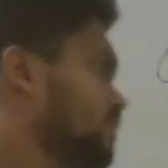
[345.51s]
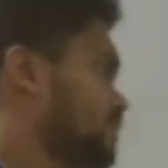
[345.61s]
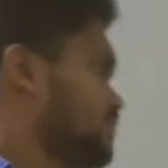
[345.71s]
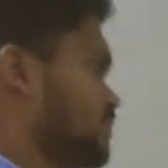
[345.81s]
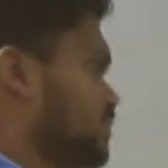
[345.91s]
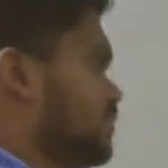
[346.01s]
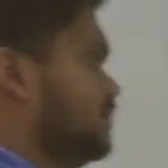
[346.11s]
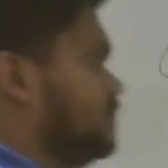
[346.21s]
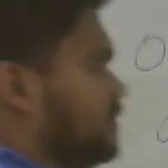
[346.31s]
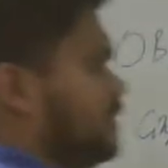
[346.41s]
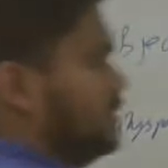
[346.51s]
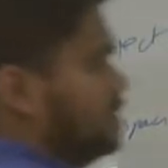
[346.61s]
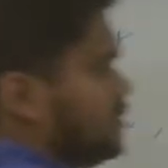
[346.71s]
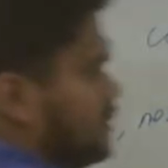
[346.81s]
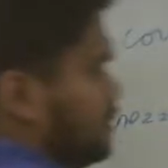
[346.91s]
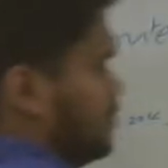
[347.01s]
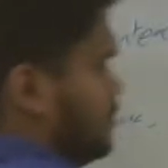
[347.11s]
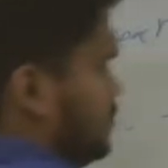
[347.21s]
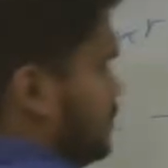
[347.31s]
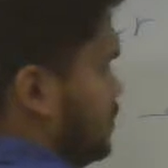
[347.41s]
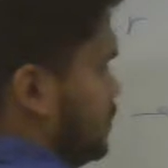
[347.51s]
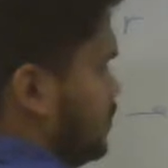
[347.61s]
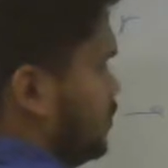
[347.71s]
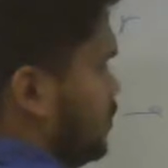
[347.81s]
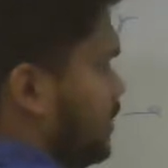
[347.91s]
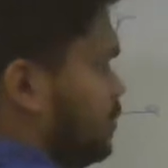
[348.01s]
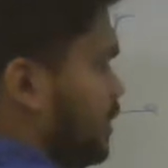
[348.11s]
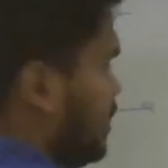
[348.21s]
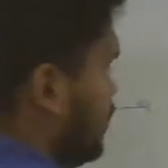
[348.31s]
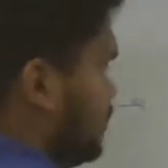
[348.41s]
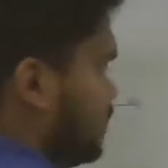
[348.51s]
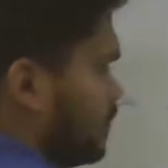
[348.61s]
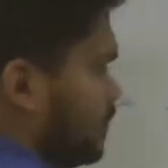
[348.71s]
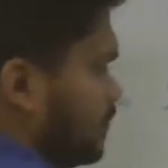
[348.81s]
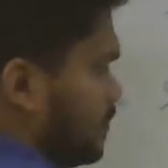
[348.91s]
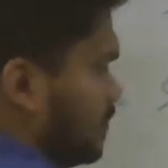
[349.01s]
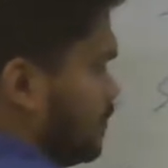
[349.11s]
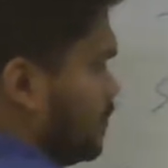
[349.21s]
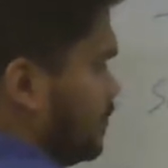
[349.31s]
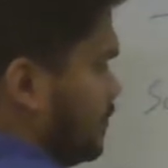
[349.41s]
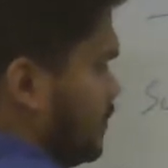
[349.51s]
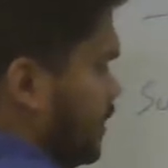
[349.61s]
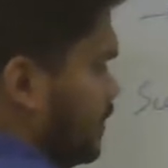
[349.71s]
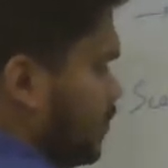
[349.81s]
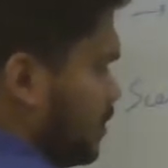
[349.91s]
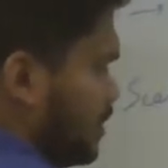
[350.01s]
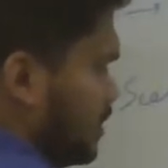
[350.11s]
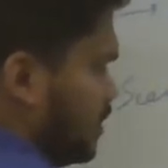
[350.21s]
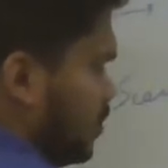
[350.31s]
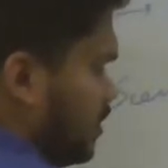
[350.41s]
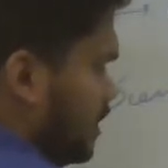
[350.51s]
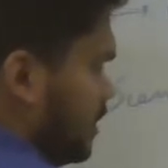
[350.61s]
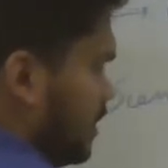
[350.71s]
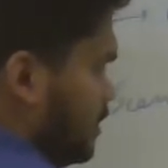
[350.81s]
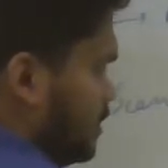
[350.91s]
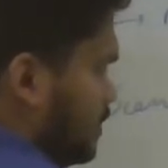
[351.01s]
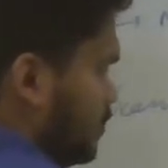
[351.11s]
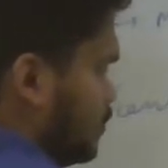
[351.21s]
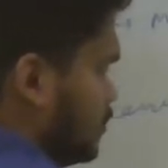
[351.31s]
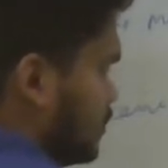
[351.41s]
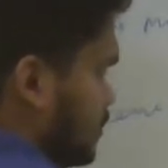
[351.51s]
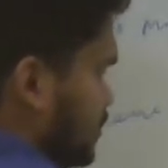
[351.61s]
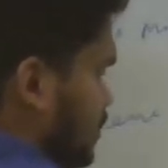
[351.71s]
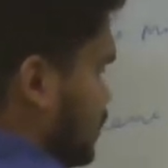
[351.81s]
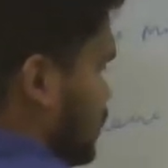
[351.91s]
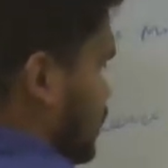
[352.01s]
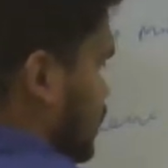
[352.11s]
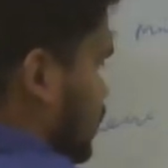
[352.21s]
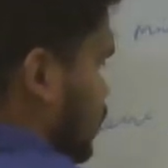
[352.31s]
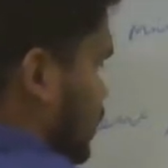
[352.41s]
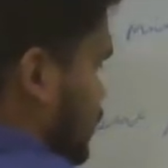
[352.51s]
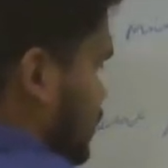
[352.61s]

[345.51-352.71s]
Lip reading: Self-attention. So their main, they have not done anything new. Only